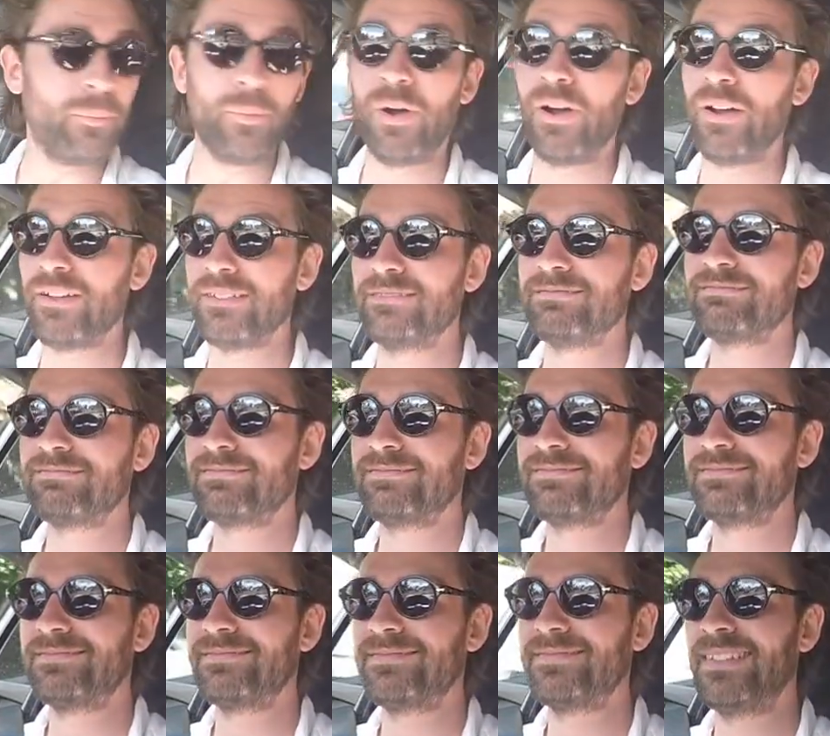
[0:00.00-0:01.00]

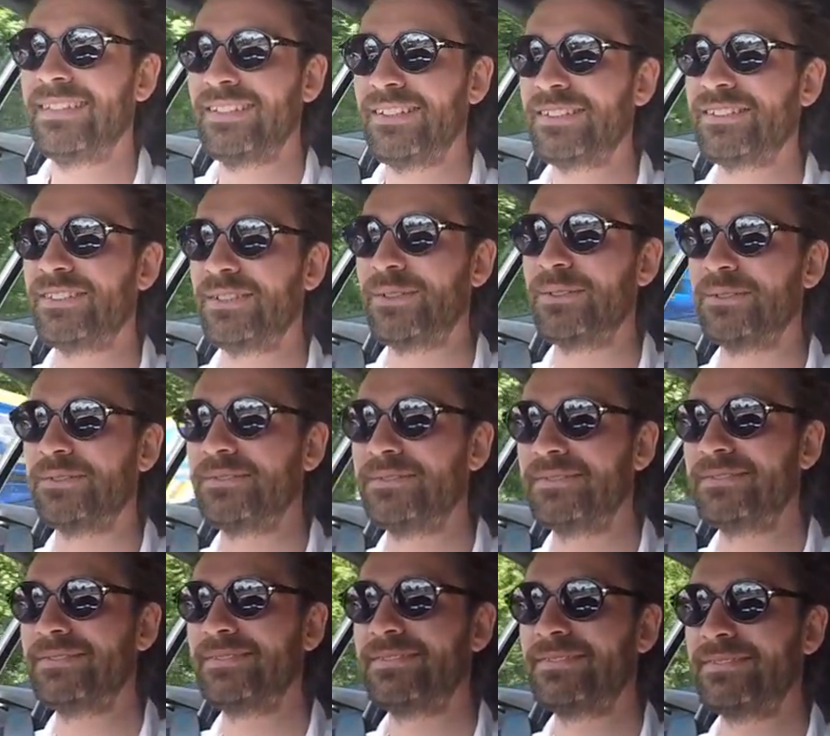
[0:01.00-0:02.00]

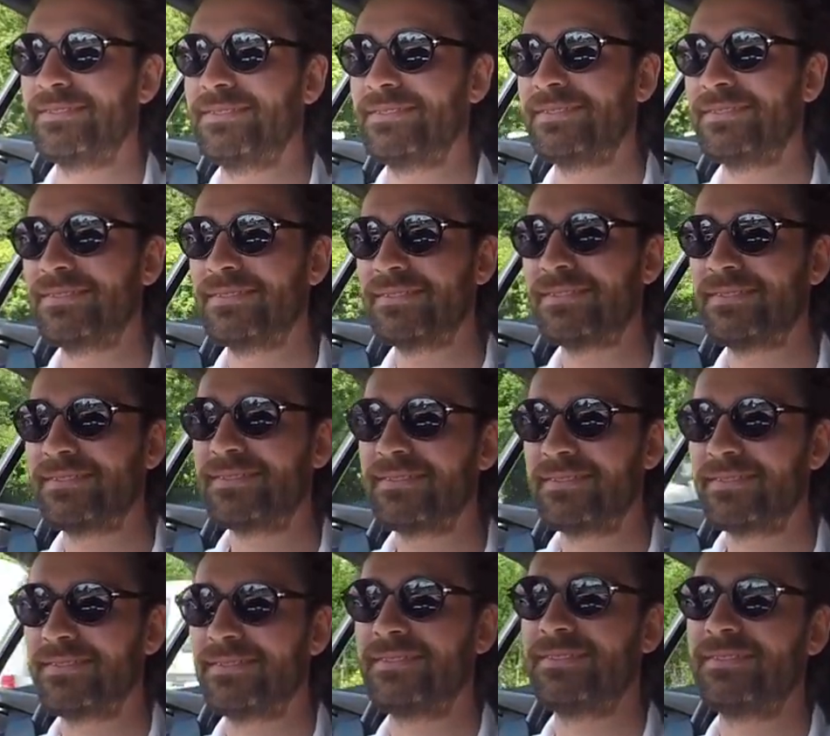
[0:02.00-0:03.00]

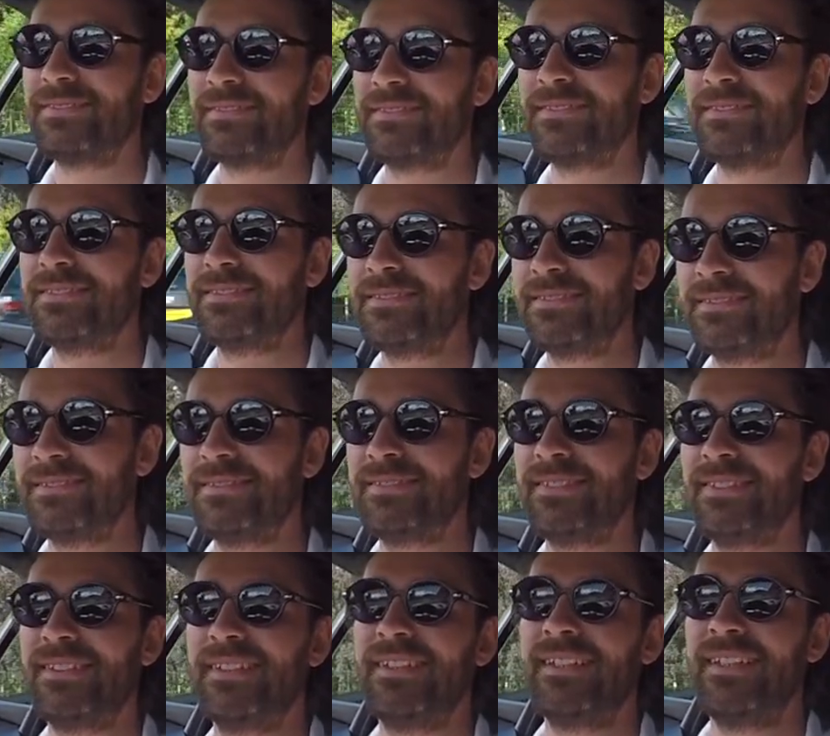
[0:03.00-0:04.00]

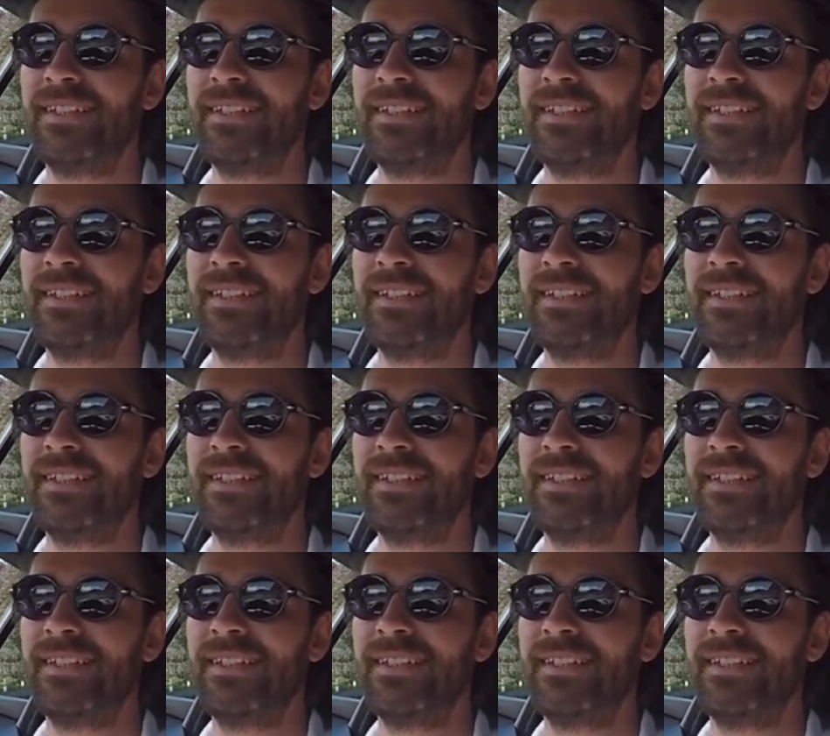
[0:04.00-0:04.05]
(not speaking)